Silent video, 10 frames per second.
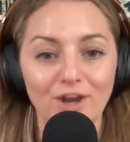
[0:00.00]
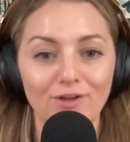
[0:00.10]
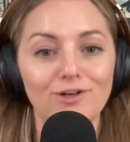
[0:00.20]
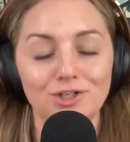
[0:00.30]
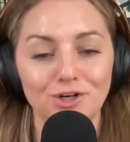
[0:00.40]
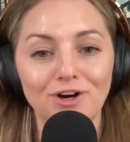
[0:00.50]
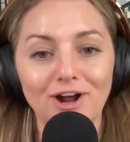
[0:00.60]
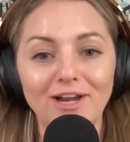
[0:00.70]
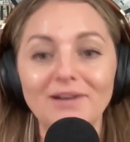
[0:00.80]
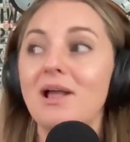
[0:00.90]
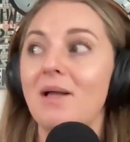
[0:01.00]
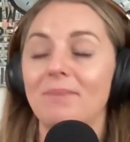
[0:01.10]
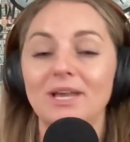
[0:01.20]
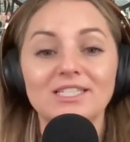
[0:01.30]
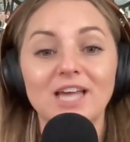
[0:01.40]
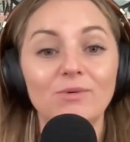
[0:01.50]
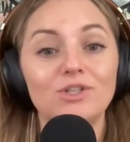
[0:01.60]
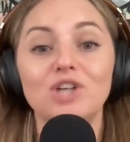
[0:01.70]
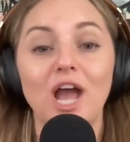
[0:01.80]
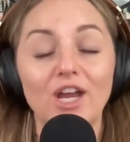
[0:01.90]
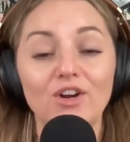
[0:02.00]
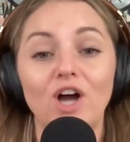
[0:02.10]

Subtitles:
another shirt on because I had